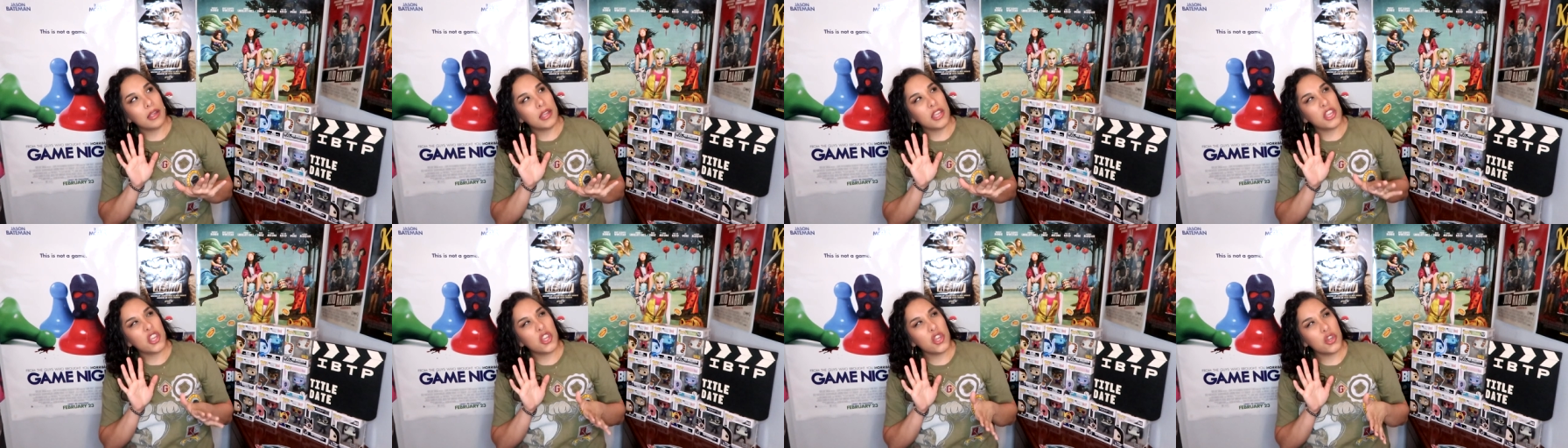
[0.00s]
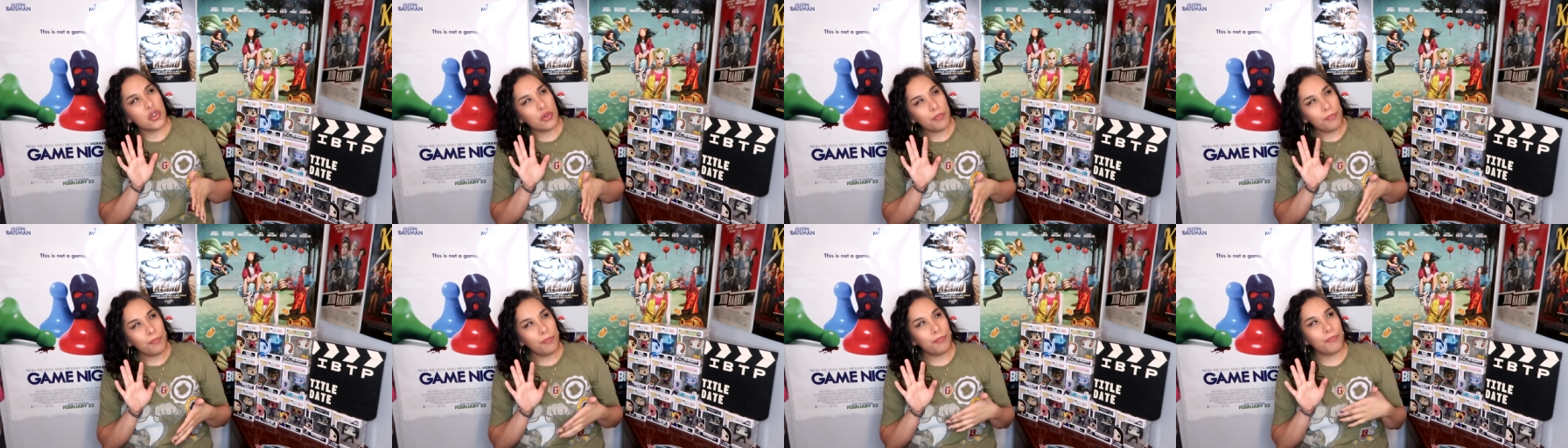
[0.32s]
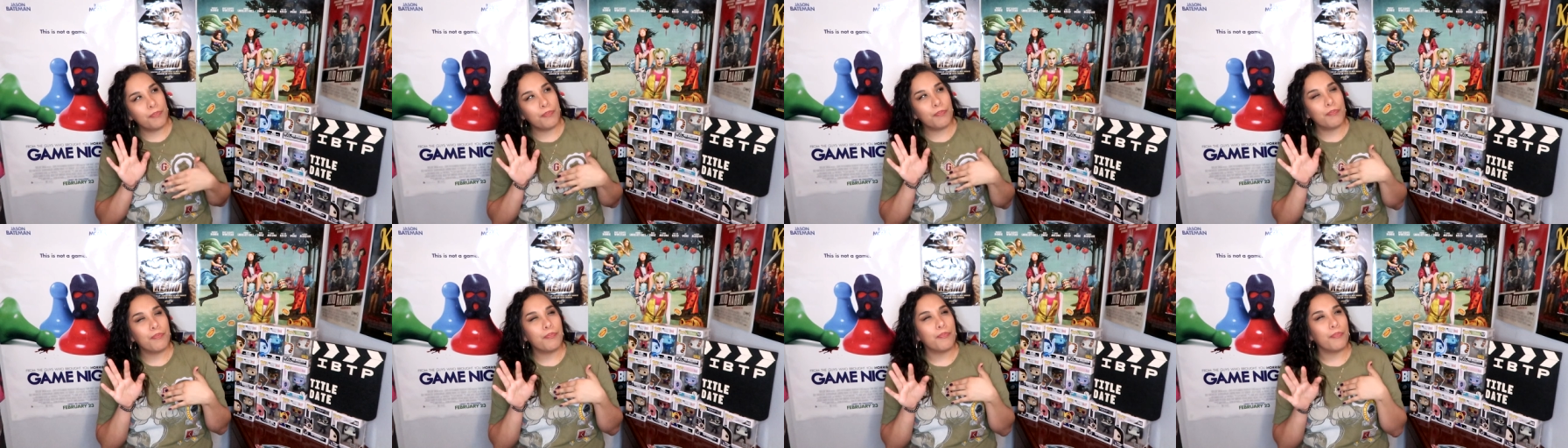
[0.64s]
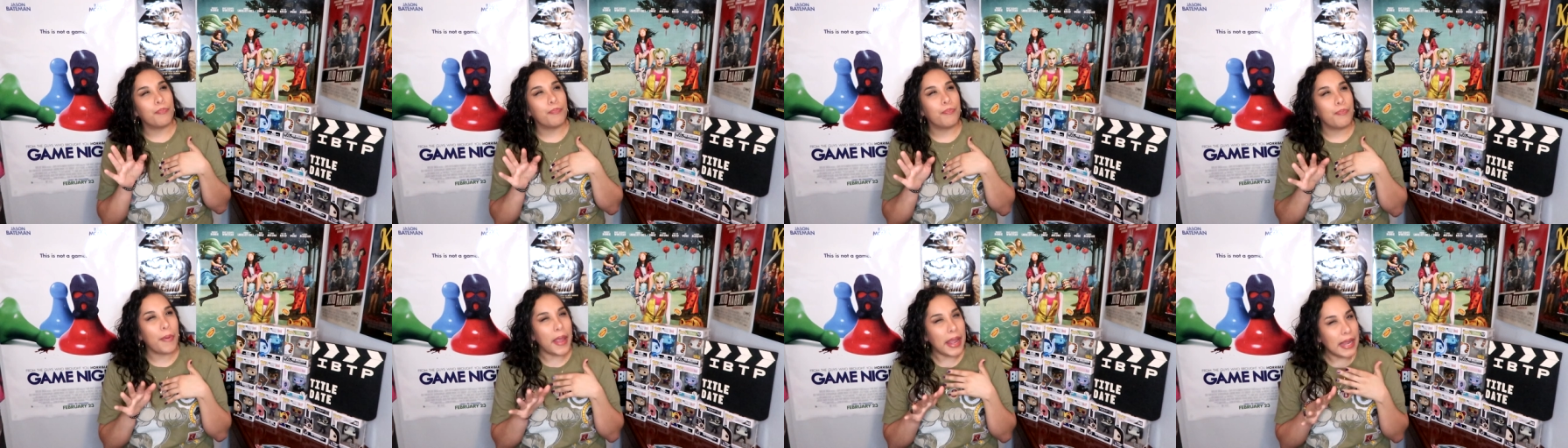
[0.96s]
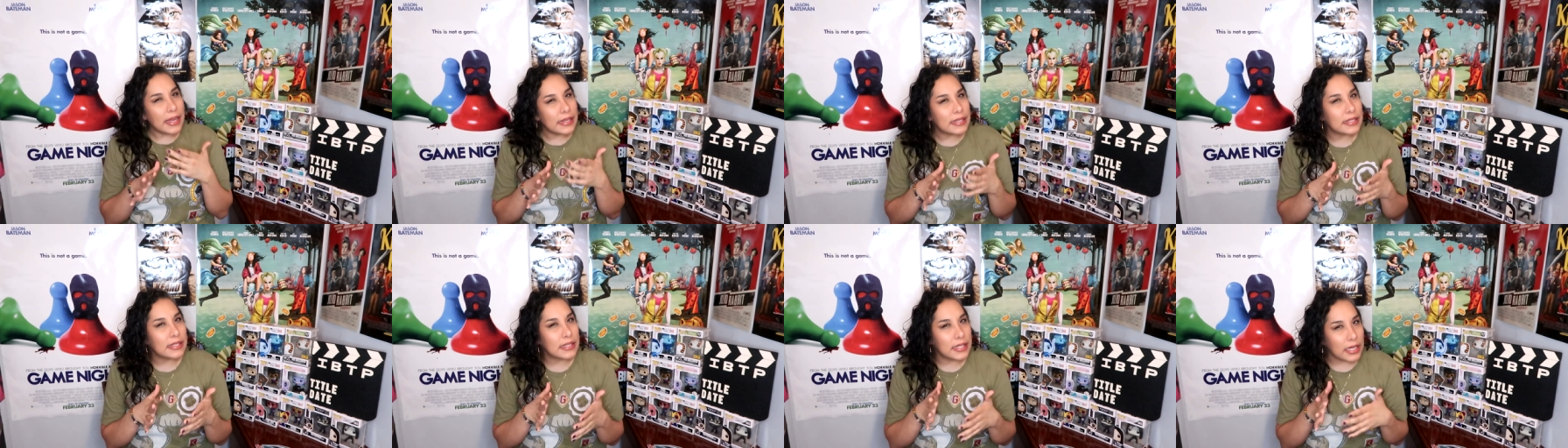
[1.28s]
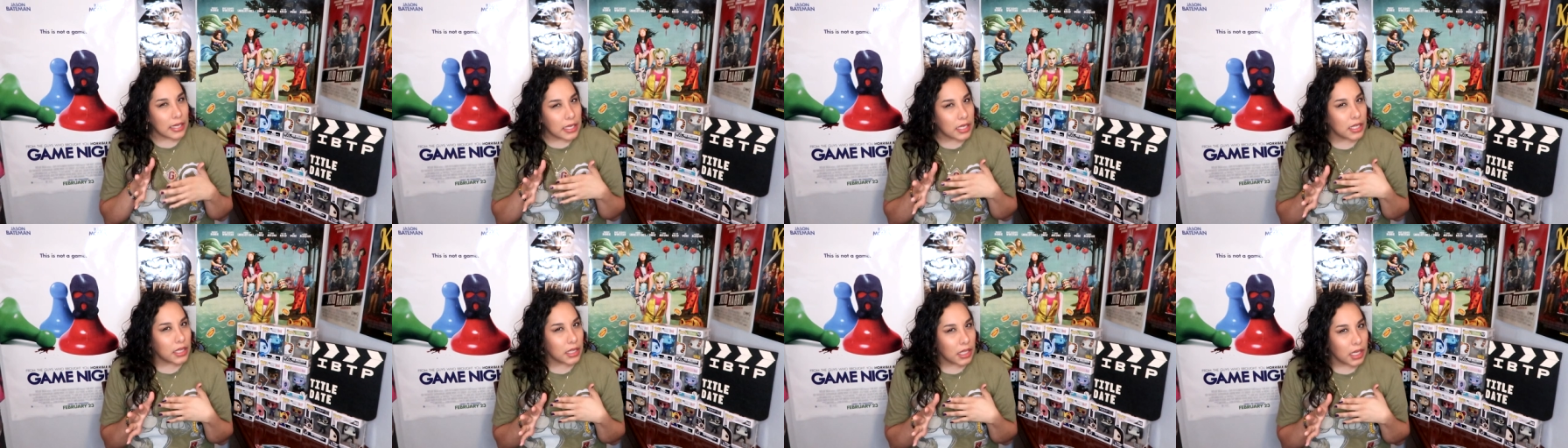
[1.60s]
you
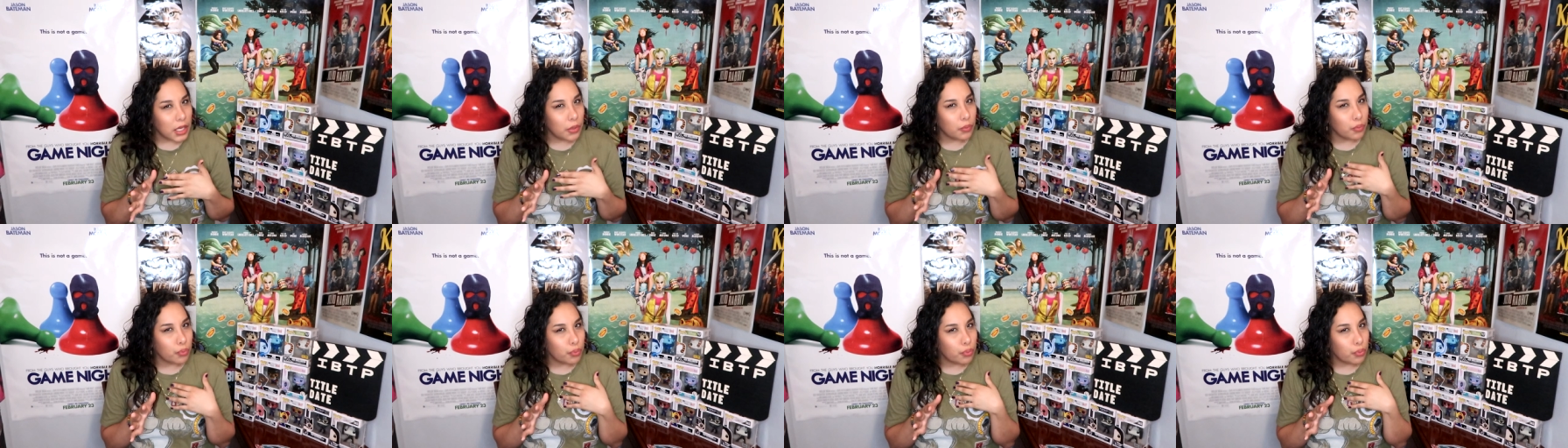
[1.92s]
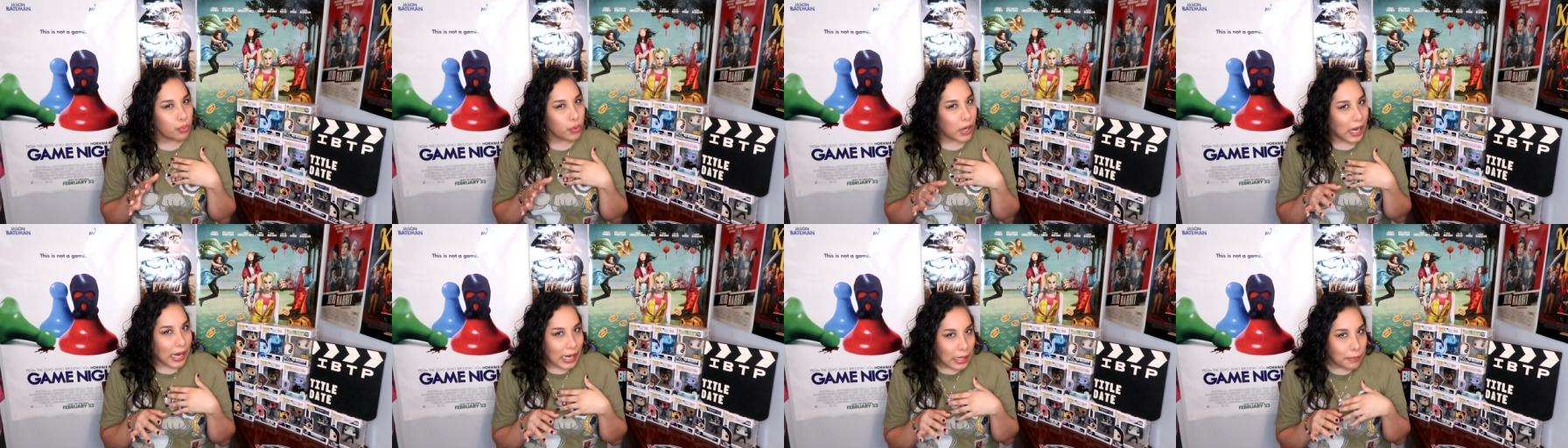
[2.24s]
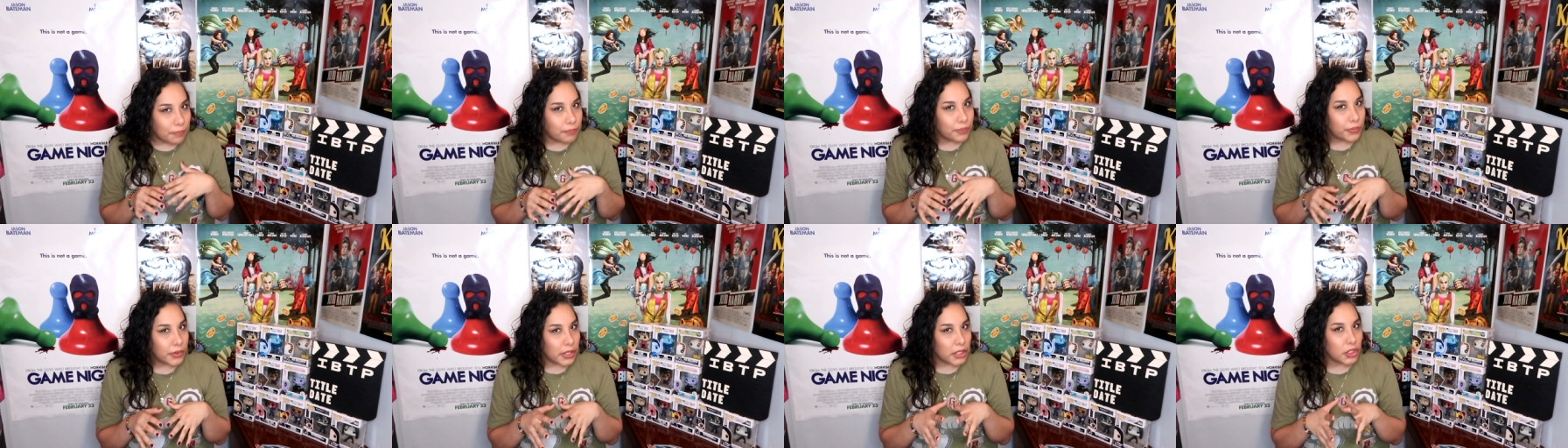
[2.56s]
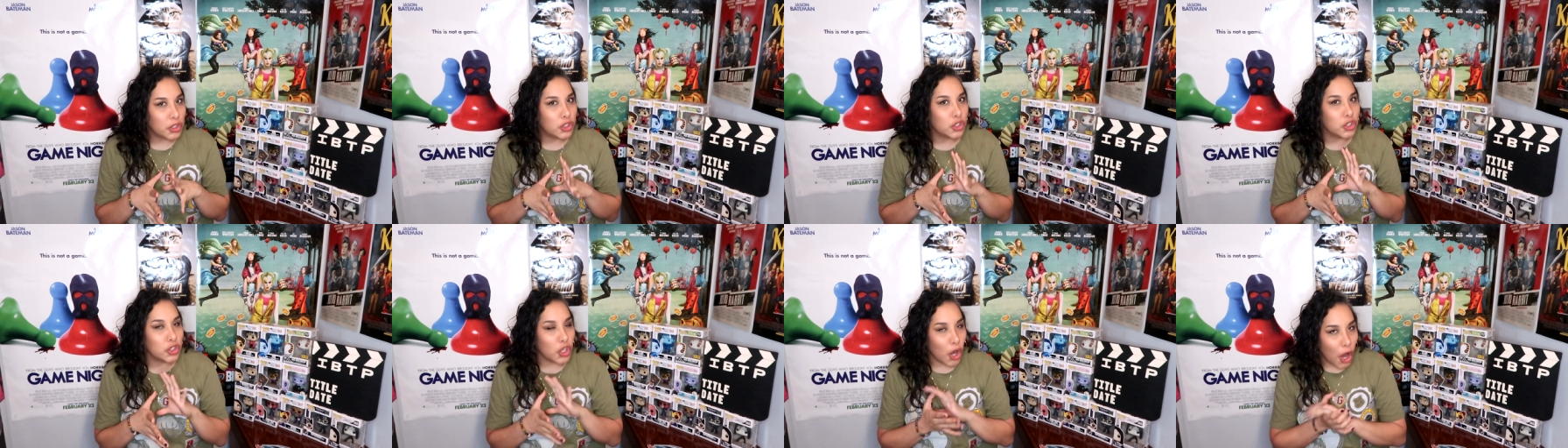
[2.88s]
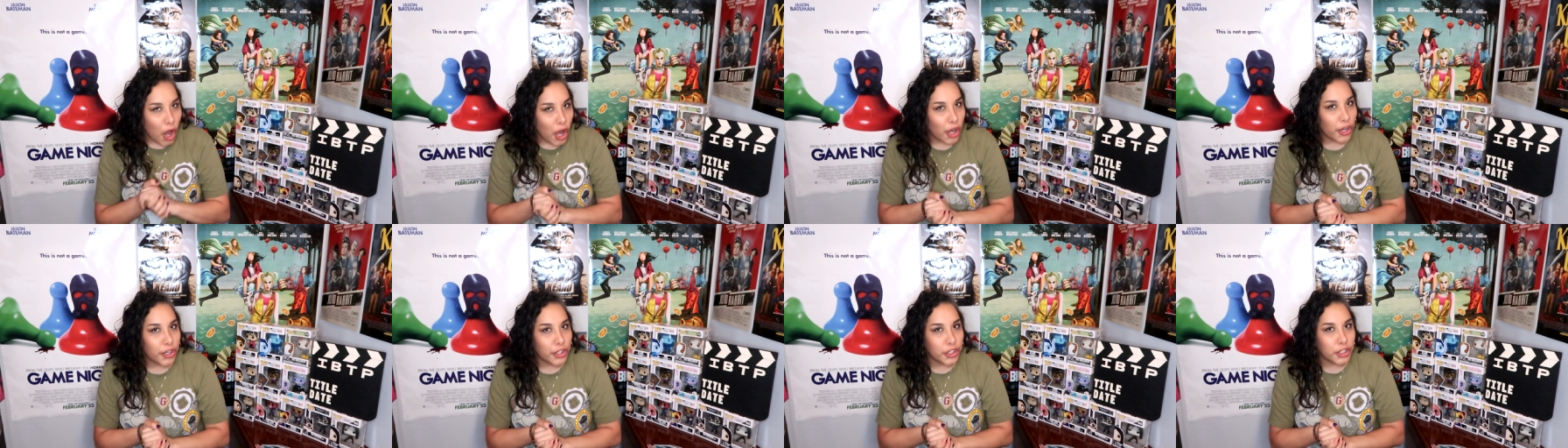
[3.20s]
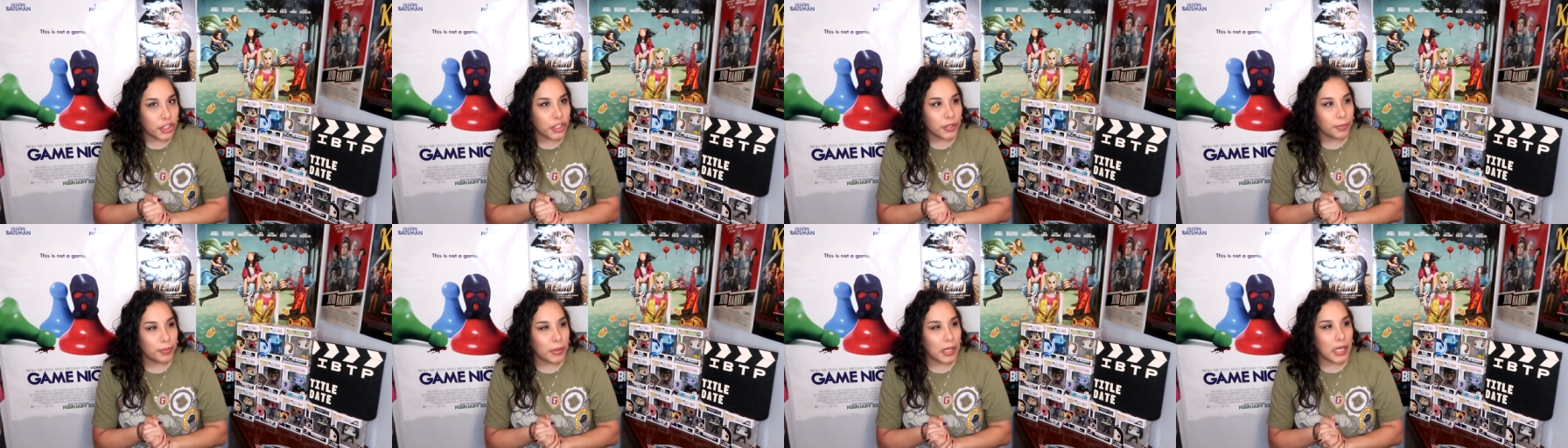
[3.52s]
basically raped the
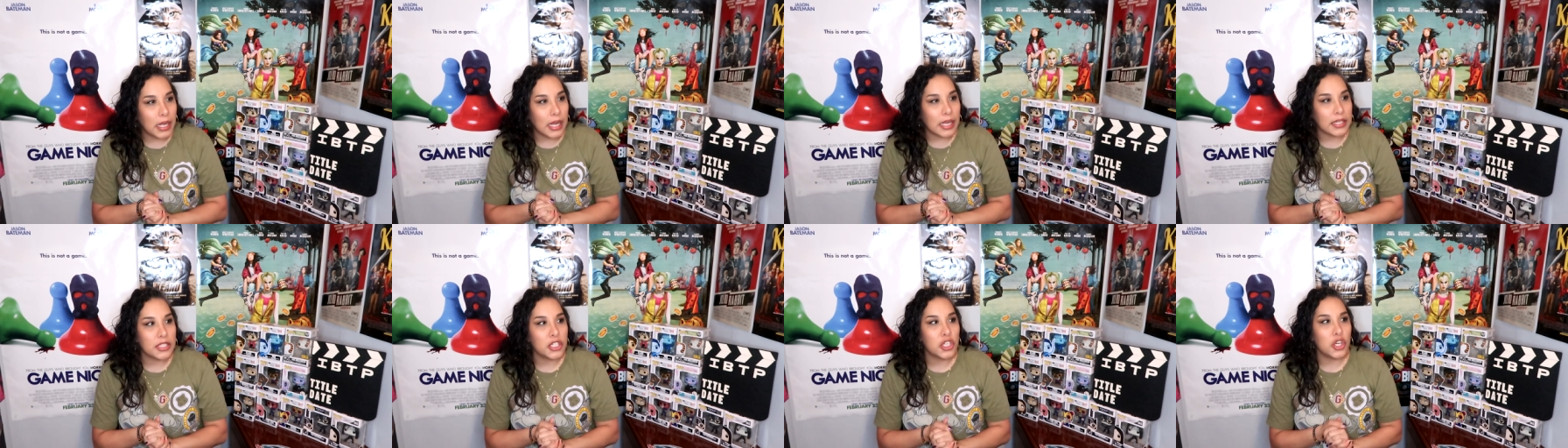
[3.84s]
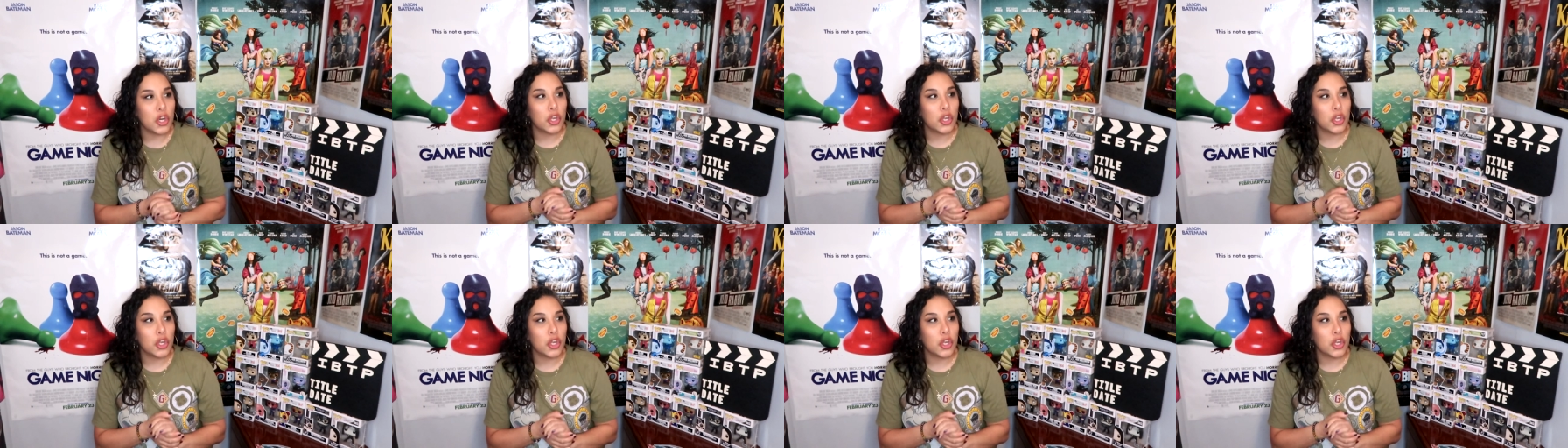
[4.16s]
daughter because,